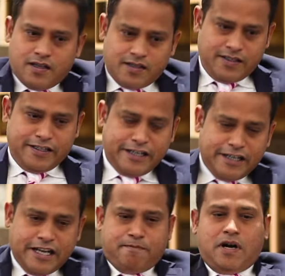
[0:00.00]
See,
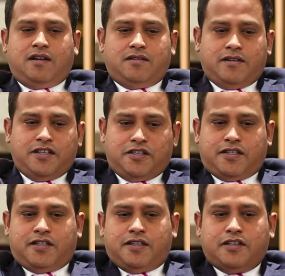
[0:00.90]
Nepal
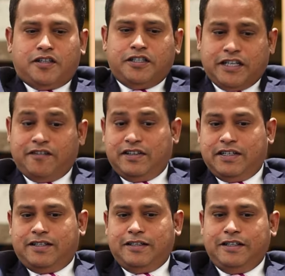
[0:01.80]
is
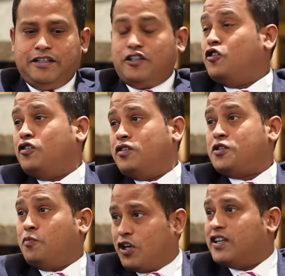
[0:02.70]
definitely in a
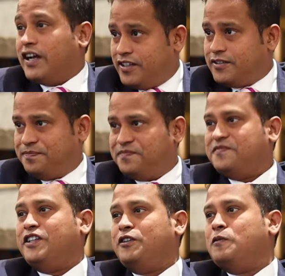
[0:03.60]
spotlight,
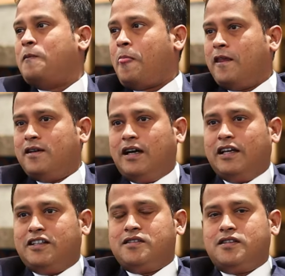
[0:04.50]
you know. I
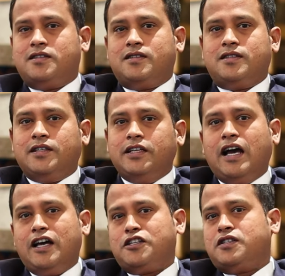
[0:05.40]
think the city
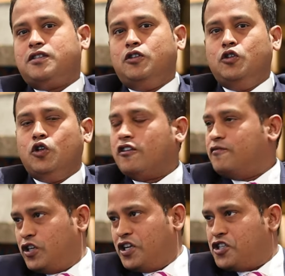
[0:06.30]
has a lot of
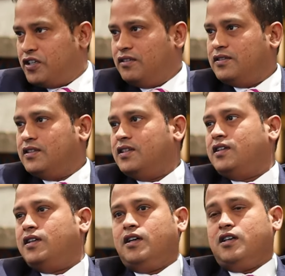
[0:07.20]
potential,
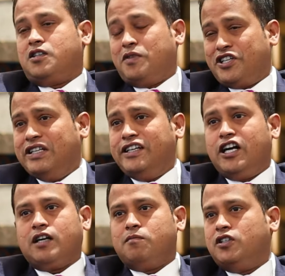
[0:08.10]
especially
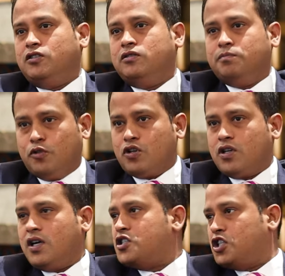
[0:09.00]
Kathmandu,
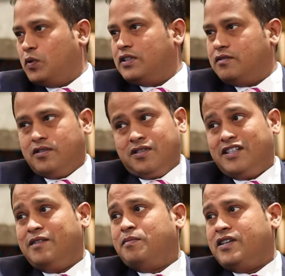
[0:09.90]
Pokhara and Chitwan. These
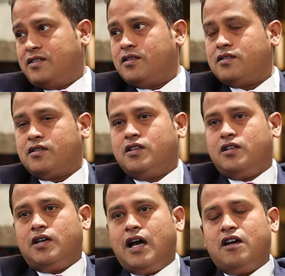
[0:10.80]
three places
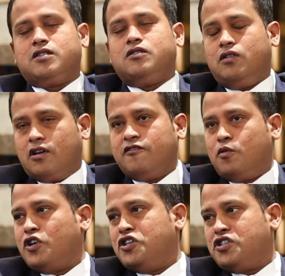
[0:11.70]
has a lot of
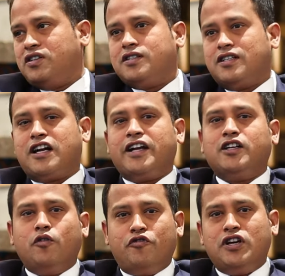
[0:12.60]
potential. And right
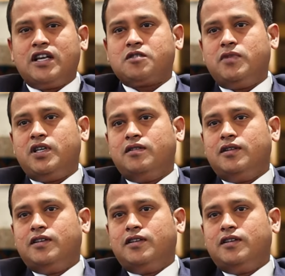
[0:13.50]
now, if you ask me,